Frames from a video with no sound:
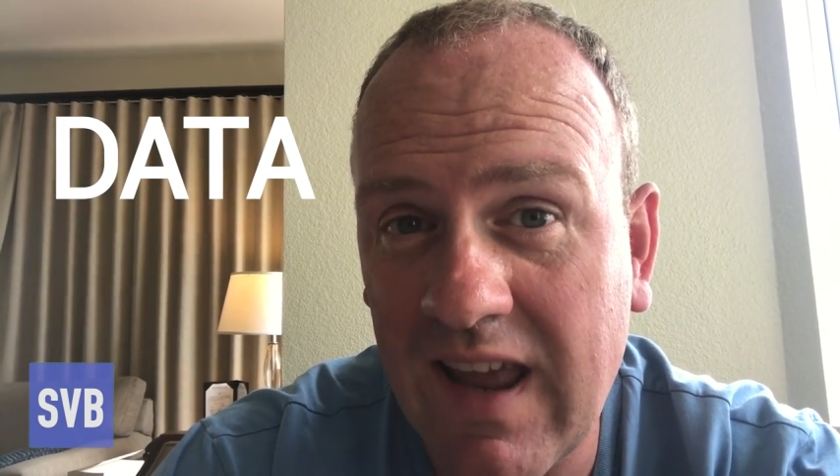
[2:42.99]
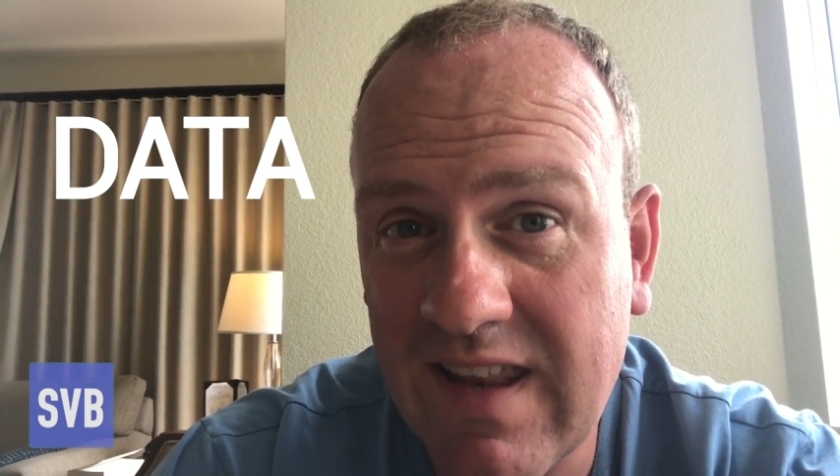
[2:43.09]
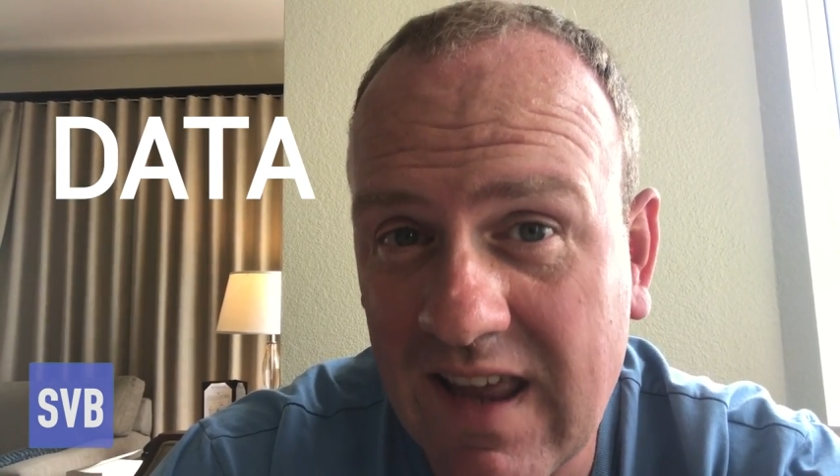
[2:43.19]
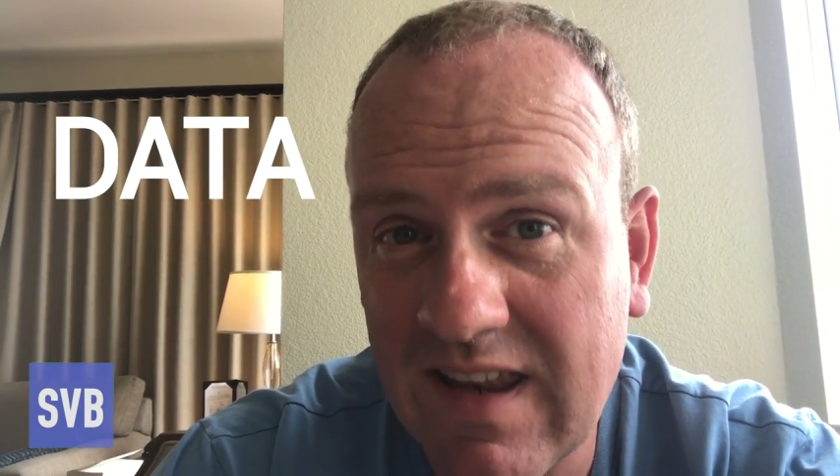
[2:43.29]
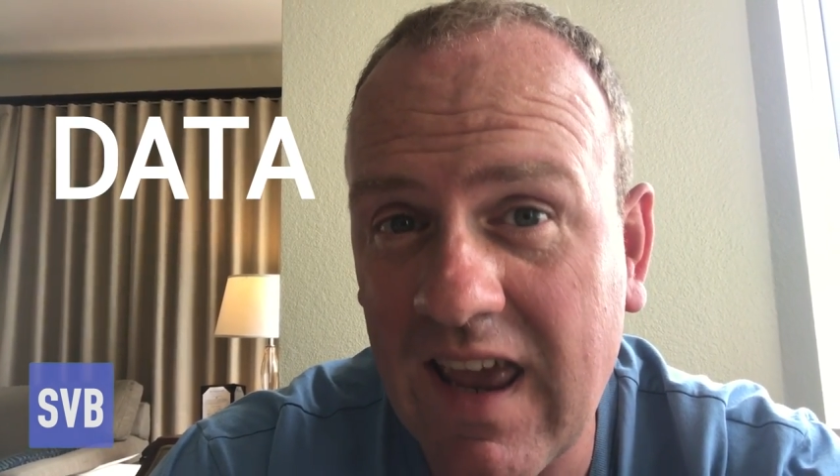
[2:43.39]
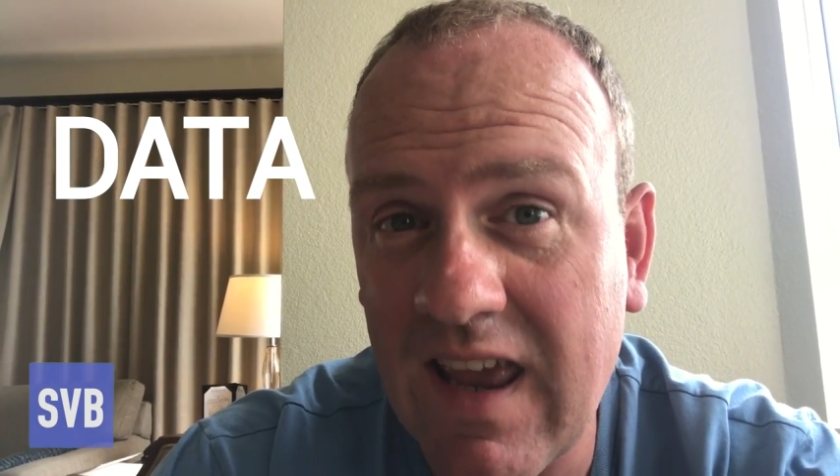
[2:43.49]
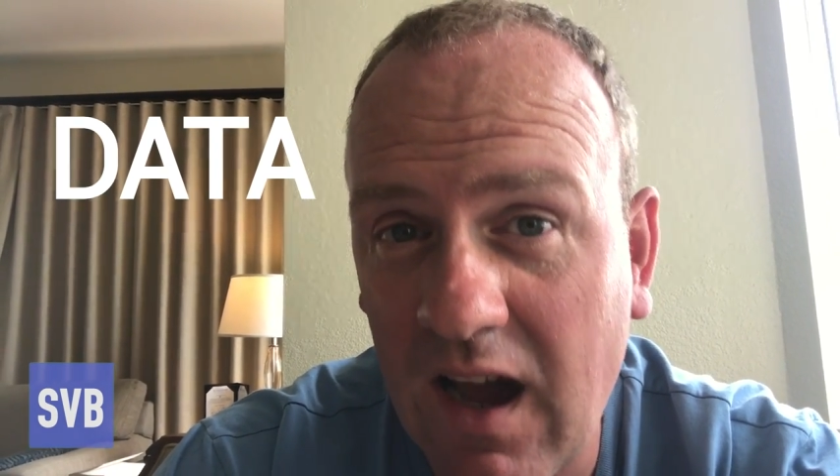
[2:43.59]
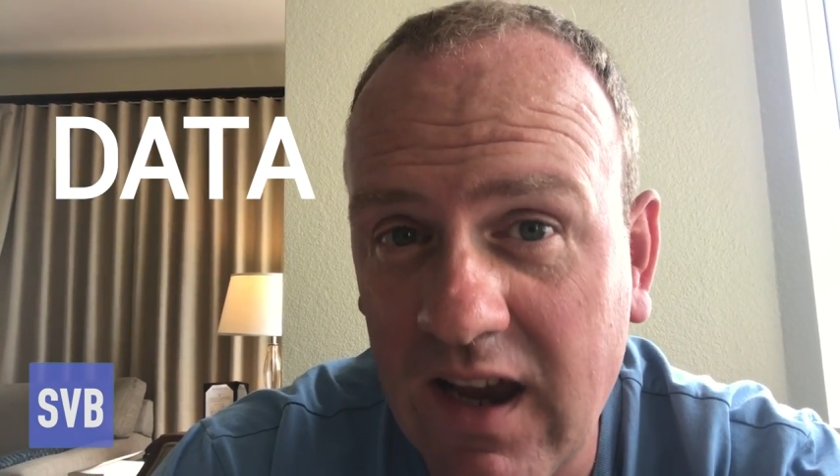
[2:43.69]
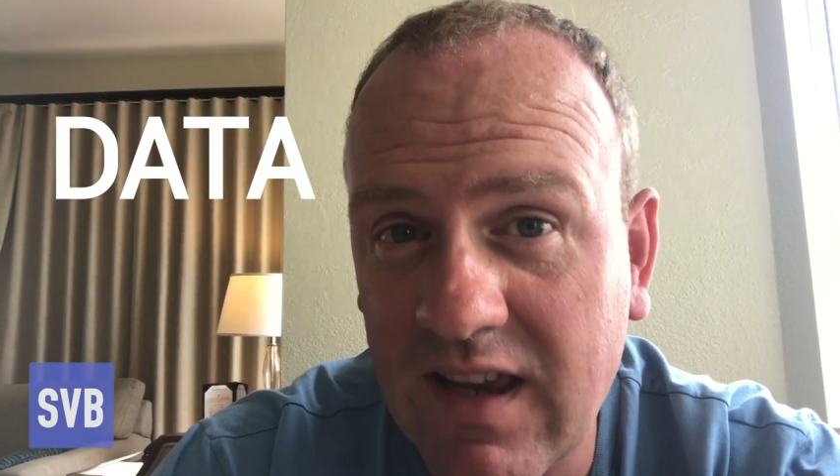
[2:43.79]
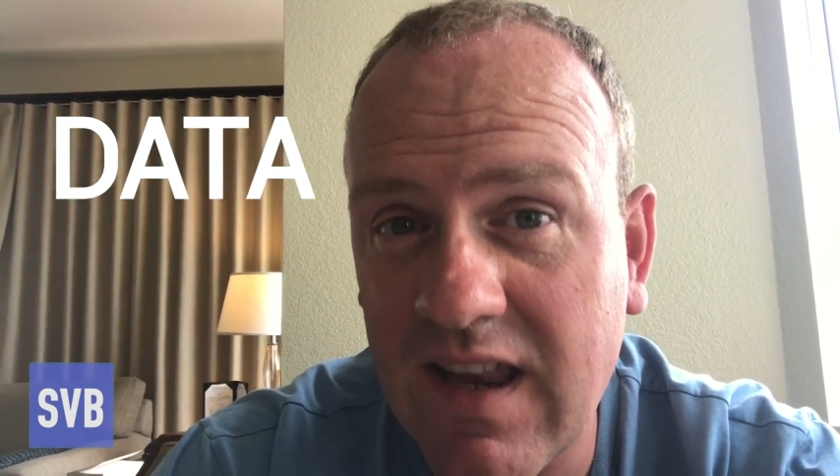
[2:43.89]
and that
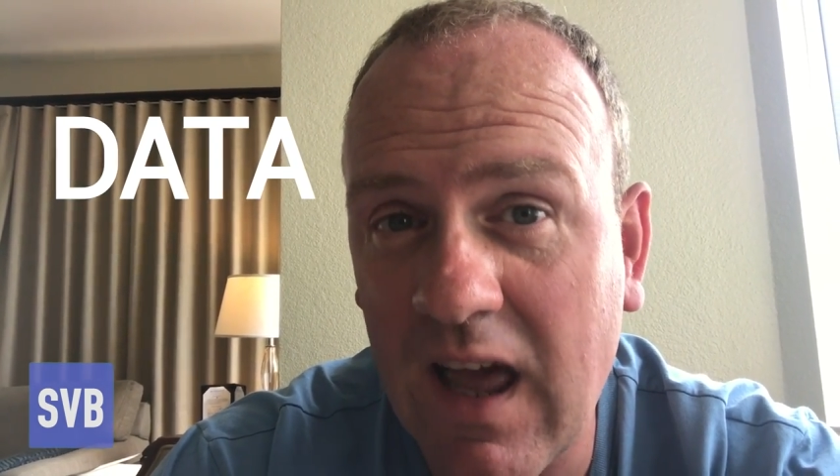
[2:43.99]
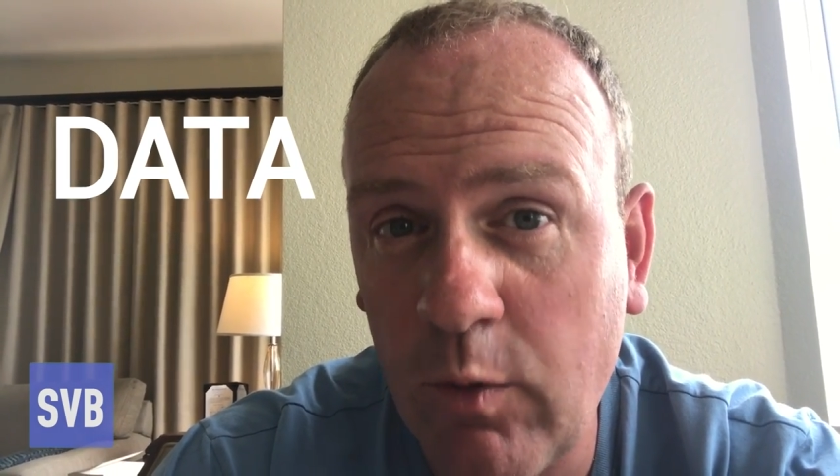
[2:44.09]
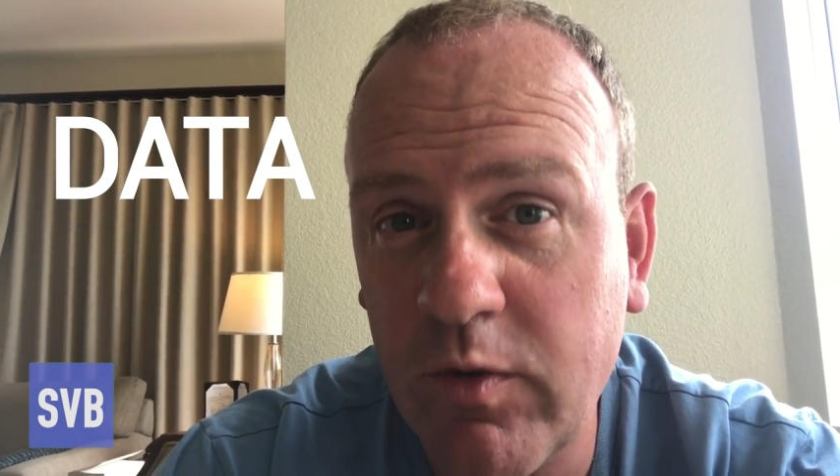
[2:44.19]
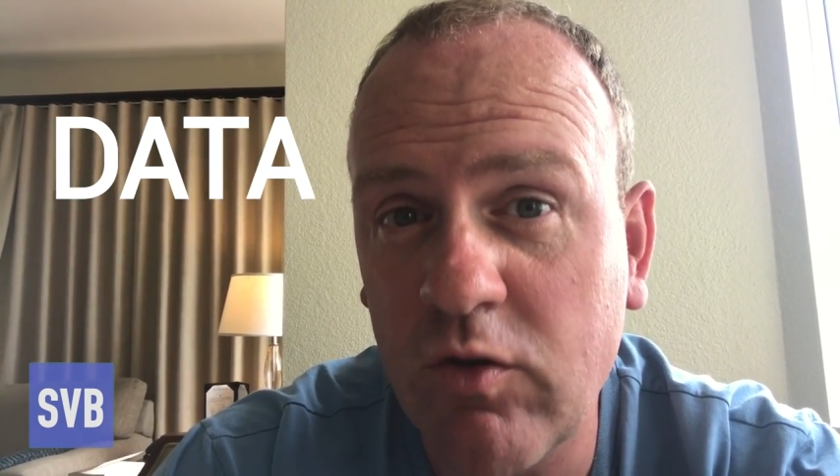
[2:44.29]
AI can help